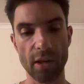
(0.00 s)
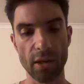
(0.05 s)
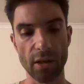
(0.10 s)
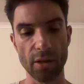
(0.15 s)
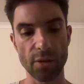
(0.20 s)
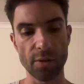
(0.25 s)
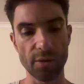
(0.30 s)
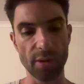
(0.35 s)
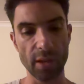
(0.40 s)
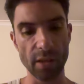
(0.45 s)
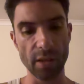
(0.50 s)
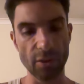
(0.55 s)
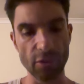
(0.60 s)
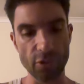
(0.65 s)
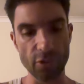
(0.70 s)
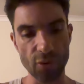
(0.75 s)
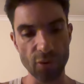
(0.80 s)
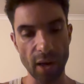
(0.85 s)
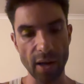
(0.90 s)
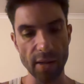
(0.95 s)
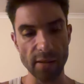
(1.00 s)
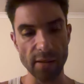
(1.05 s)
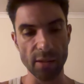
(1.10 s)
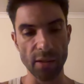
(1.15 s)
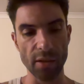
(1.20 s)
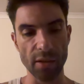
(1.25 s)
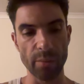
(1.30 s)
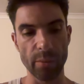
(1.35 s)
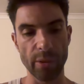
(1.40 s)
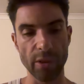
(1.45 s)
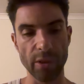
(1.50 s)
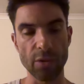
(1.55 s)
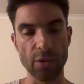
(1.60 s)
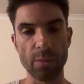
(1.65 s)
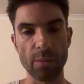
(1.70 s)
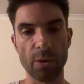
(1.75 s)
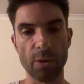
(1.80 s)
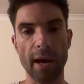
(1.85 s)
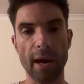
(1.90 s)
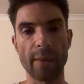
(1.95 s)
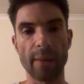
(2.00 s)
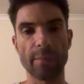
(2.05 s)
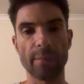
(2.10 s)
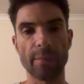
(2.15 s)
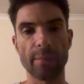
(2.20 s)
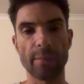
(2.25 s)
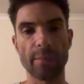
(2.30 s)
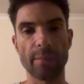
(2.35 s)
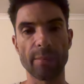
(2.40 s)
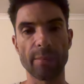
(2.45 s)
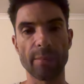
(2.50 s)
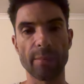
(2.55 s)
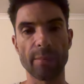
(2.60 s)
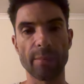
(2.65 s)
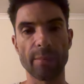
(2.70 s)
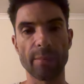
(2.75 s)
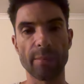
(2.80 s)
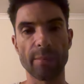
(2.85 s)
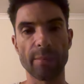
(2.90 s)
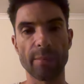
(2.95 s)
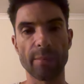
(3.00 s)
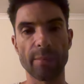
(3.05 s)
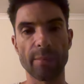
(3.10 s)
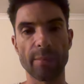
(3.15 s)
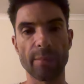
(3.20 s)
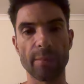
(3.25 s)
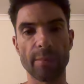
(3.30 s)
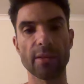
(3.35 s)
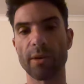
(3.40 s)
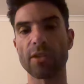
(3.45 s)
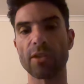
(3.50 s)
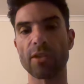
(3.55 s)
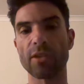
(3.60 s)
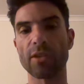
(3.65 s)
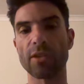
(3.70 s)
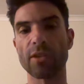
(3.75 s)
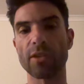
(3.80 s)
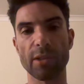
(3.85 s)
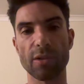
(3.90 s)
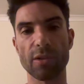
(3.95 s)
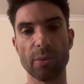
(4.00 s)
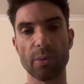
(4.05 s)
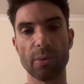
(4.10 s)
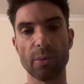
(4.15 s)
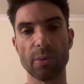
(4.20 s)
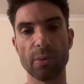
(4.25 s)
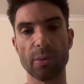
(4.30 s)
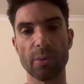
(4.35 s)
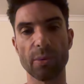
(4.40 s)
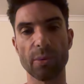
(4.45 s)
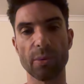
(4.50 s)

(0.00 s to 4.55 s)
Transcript: you think the drug is going to bring you more happiness than whatever else you could be doing.